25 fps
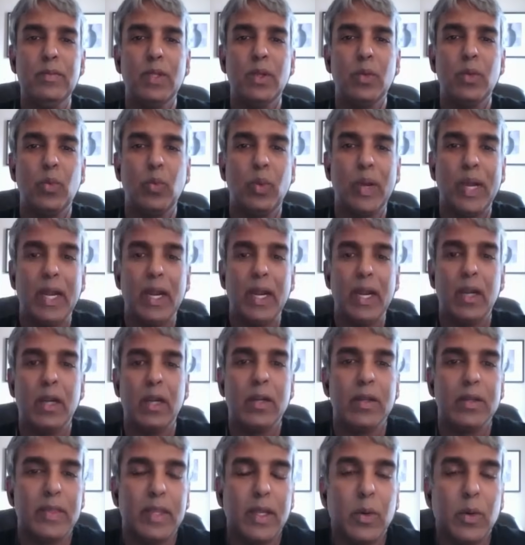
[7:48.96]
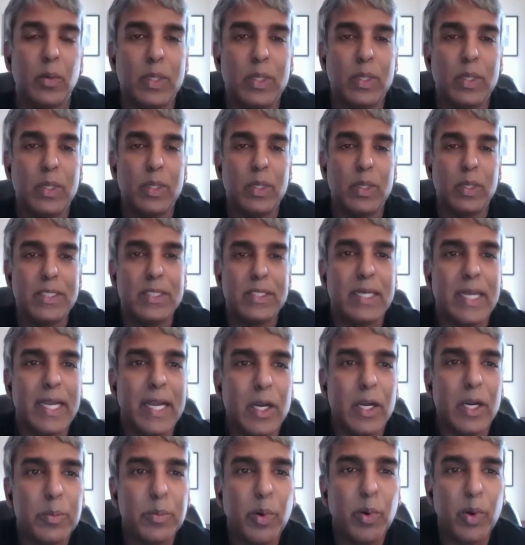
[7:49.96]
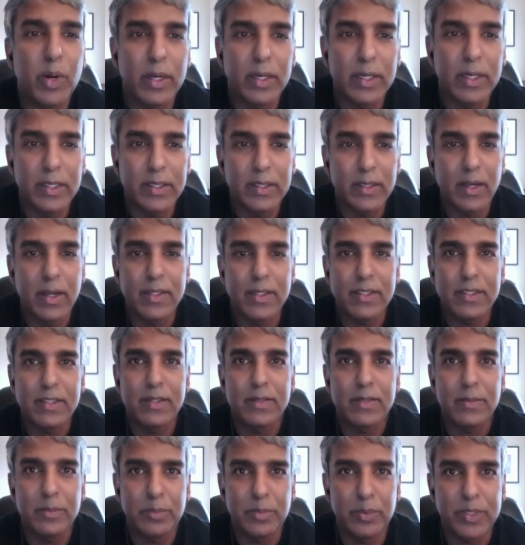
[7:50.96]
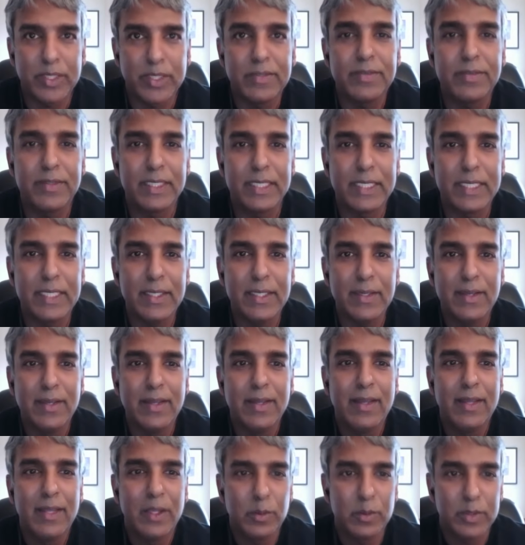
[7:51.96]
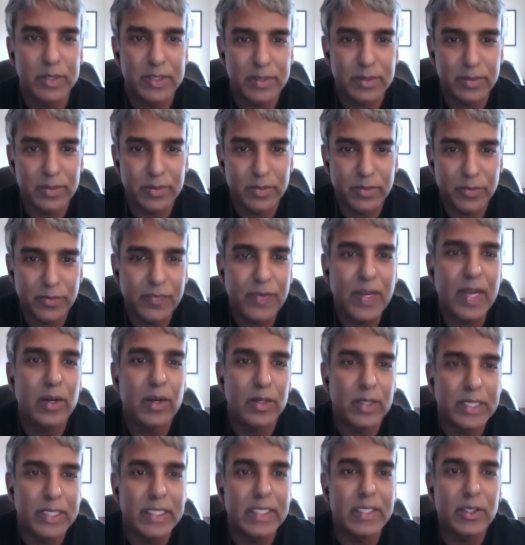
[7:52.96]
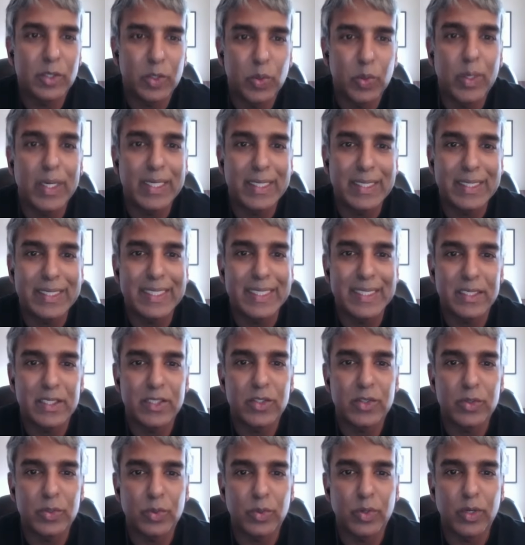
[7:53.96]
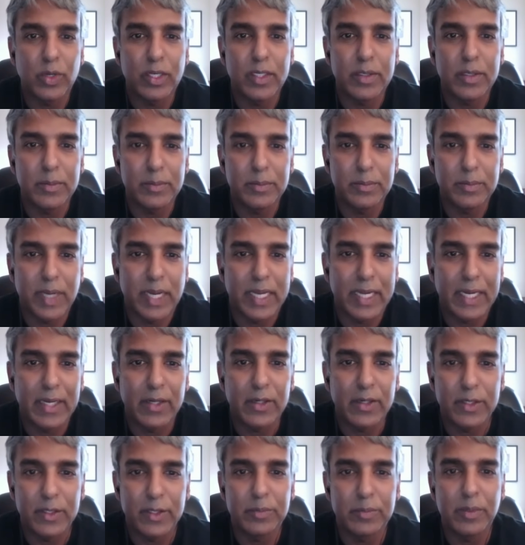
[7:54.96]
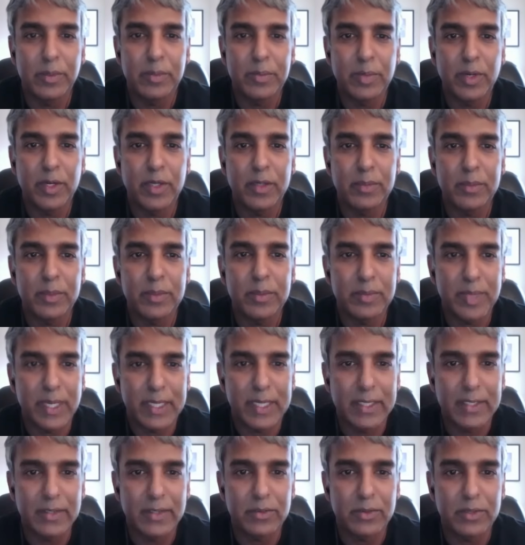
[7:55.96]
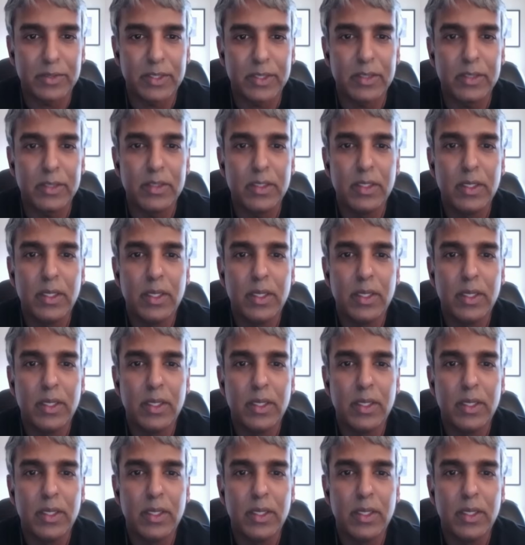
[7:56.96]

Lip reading: where there was an airport in Gaza briefly, it was fairly quickly destroyed by aerial bombardment by Israel,